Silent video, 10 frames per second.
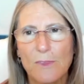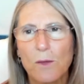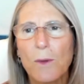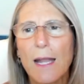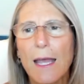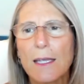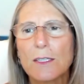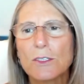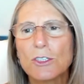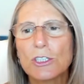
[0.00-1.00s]
when I
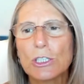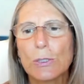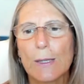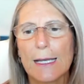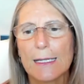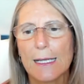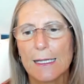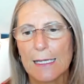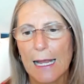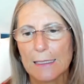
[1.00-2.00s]
intuit a
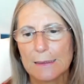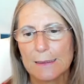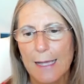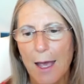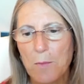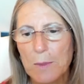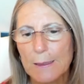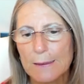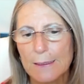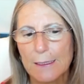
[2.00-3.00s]
next step,
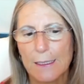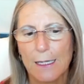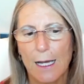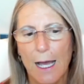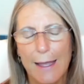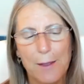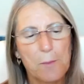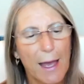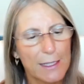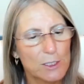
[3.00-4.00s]
I
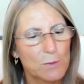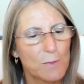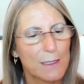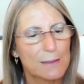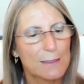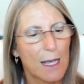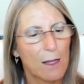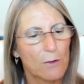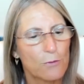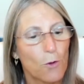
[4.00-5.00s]
imagine
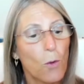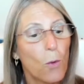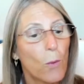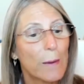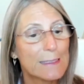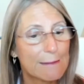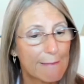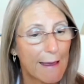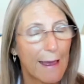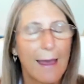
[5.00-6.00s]
myself already
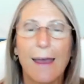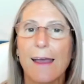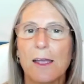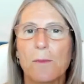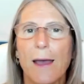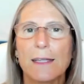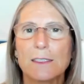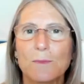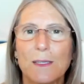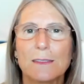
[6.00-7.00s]
there. I
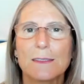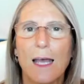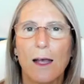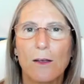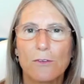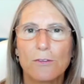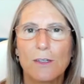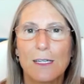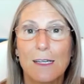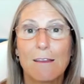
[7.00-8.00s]
imagine myself
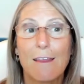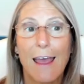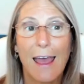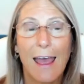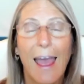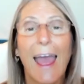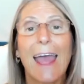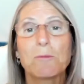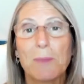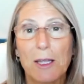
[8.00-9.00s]
there
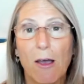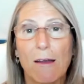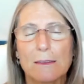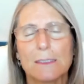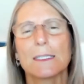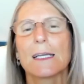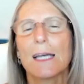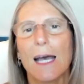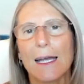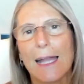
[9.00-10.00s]
and beyond,
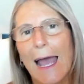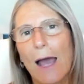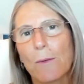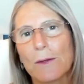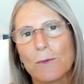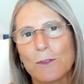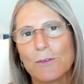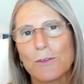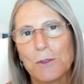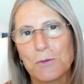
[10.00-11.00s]
and how it would
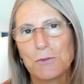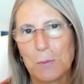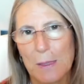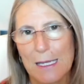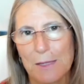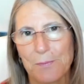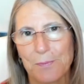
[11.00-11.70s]
feel for me.